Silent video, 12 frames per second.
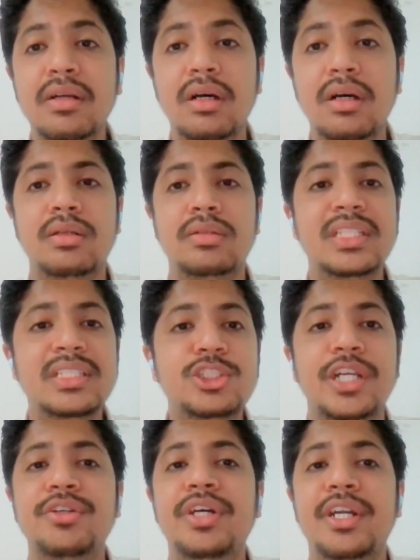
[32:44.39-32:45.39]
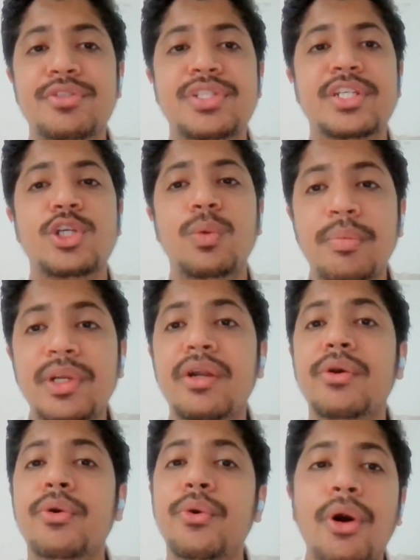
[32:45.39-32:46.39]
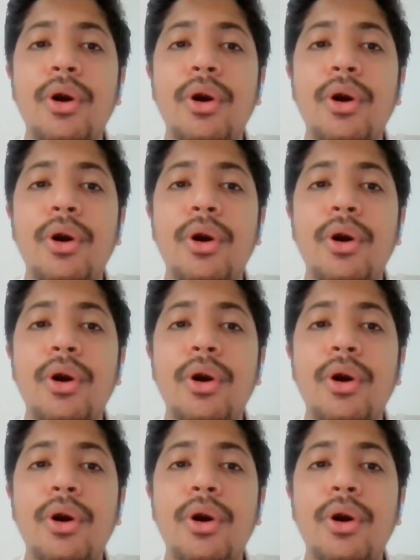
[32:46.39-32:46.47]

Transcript: heterosexual women are